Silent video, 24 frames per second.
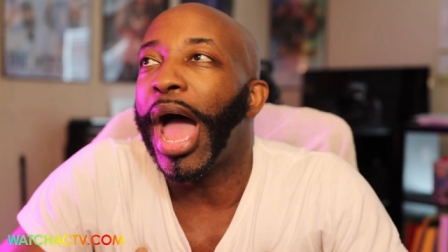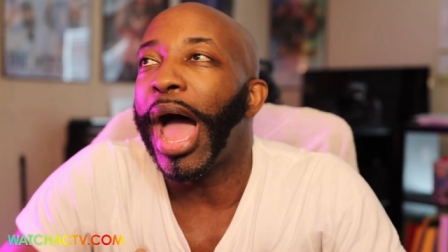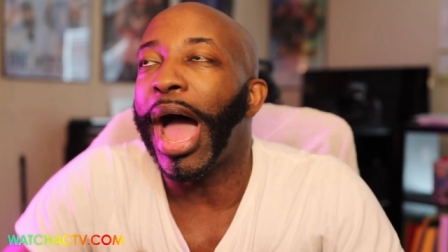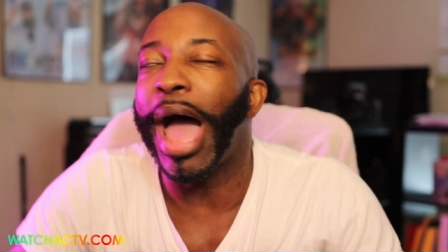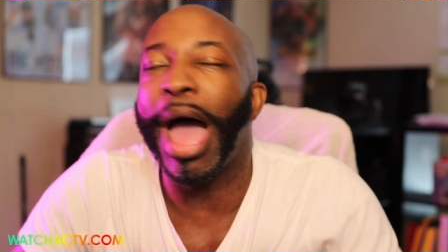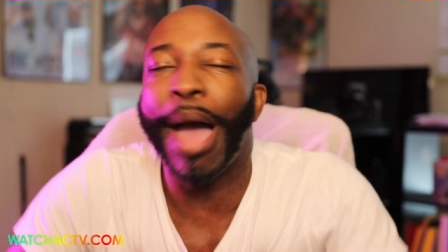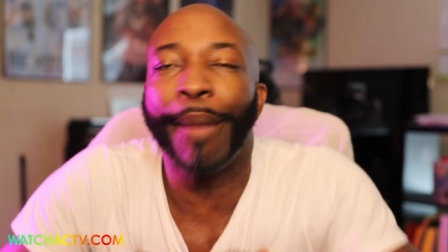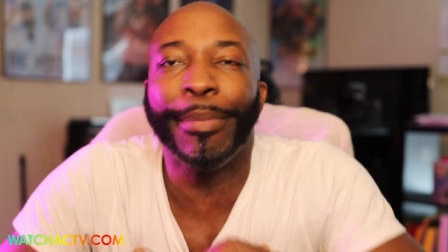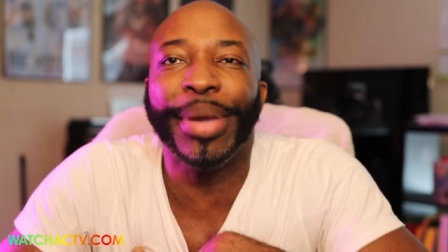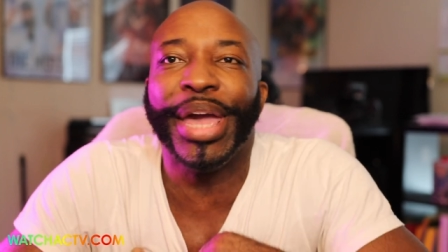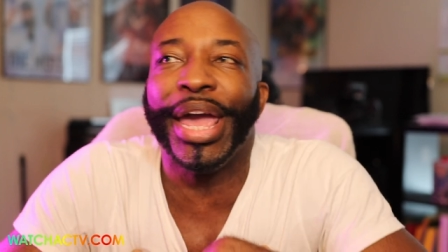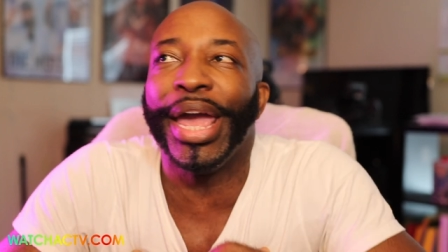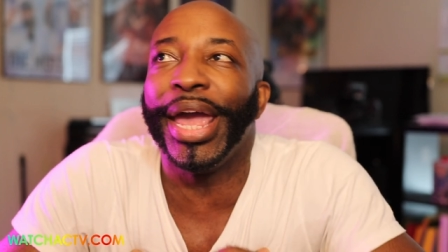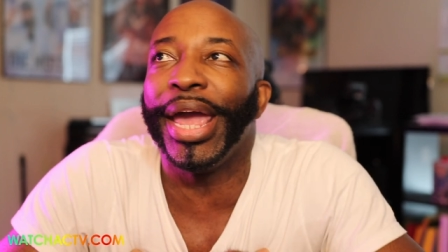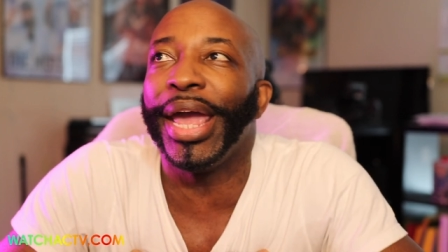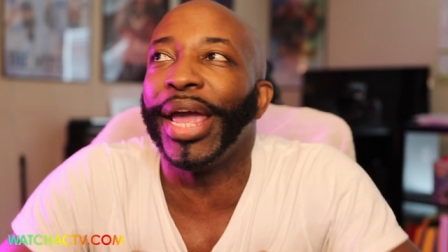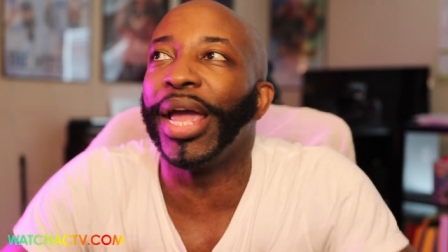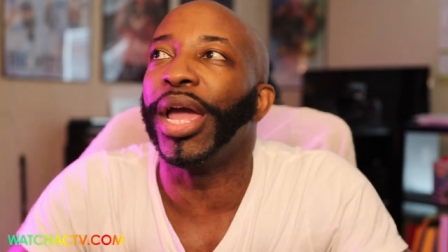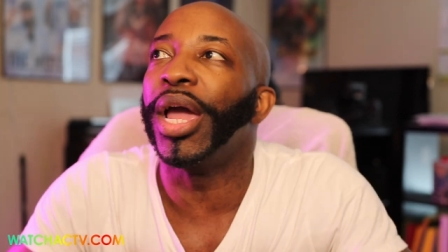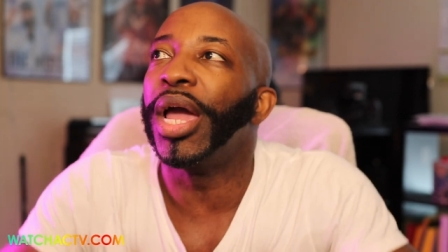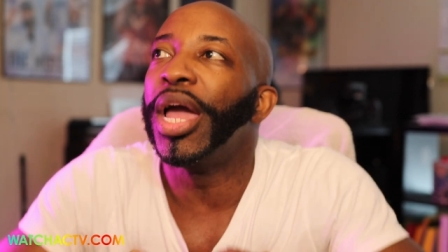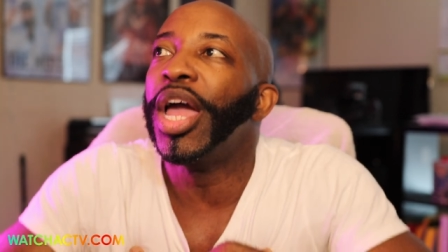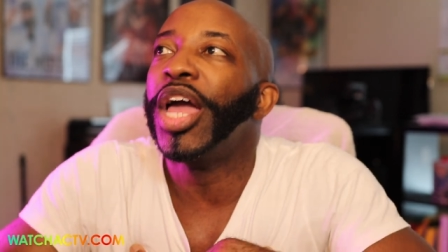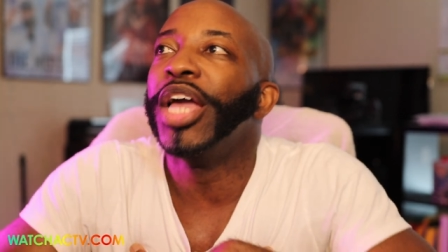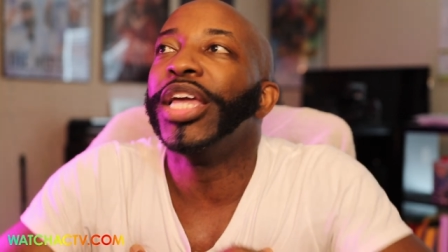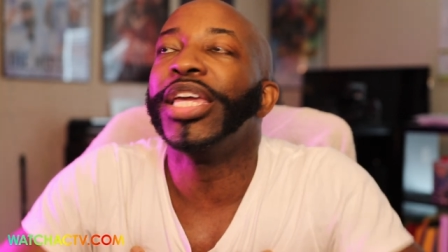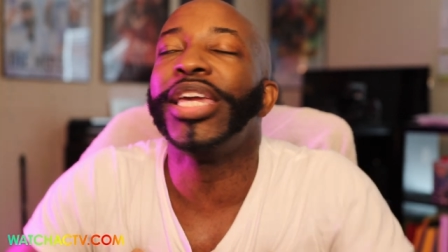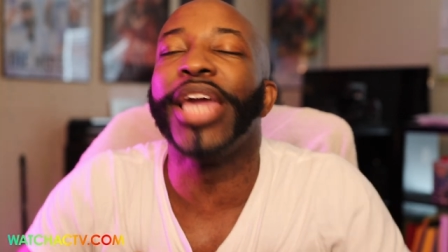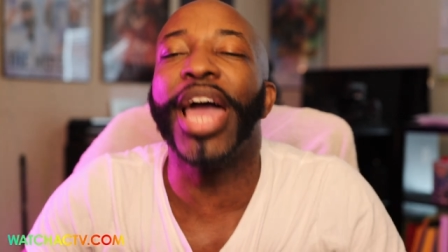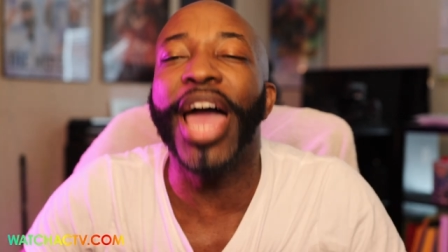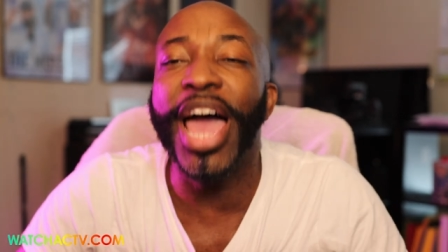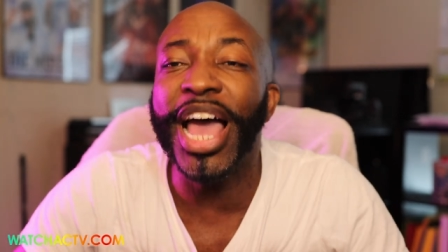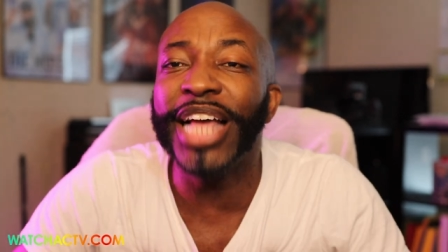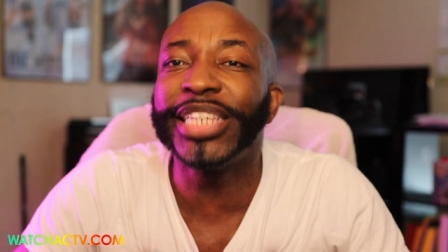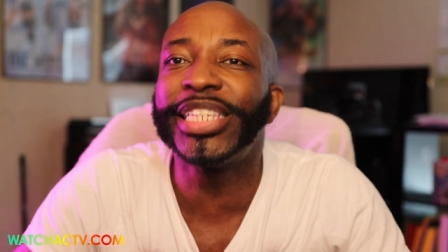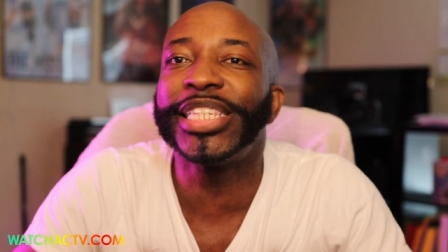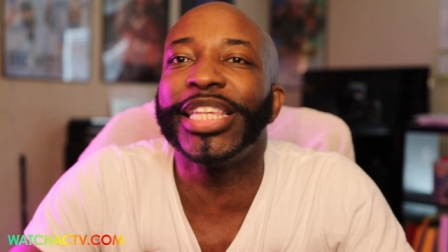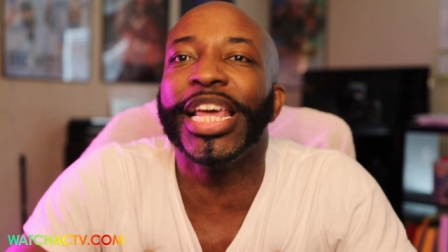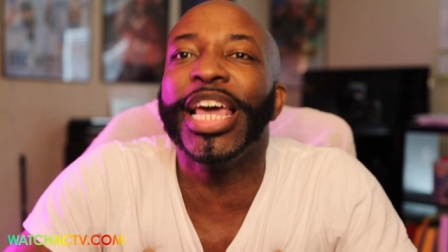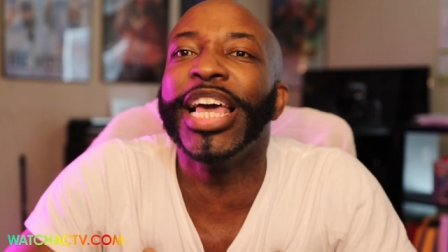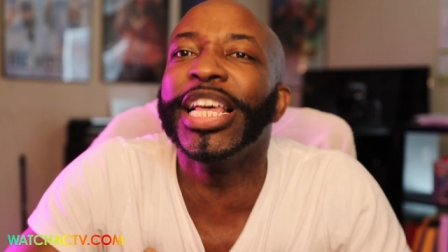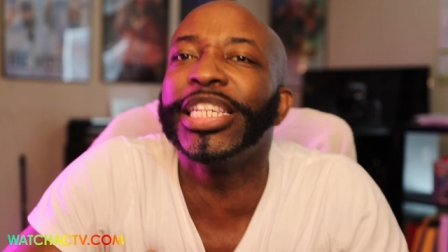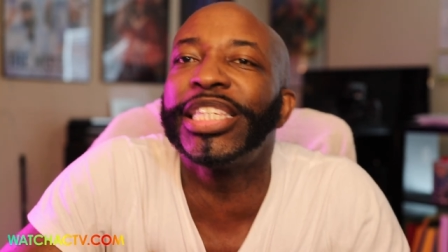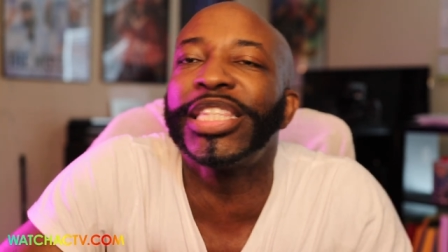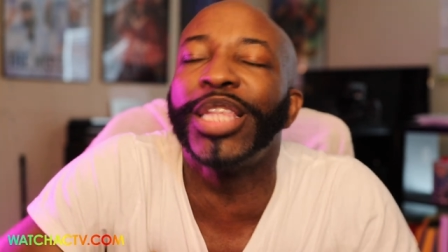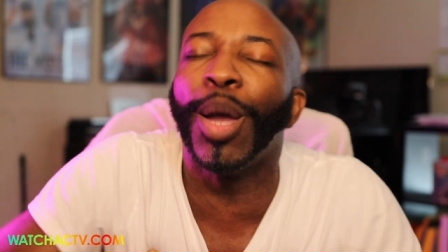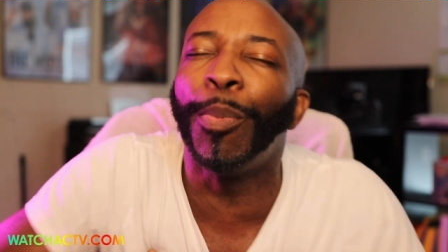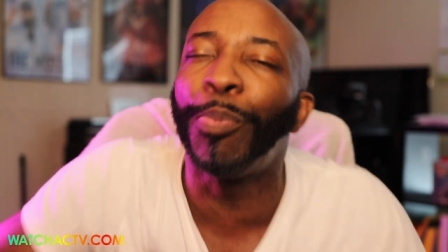I mean, yes is the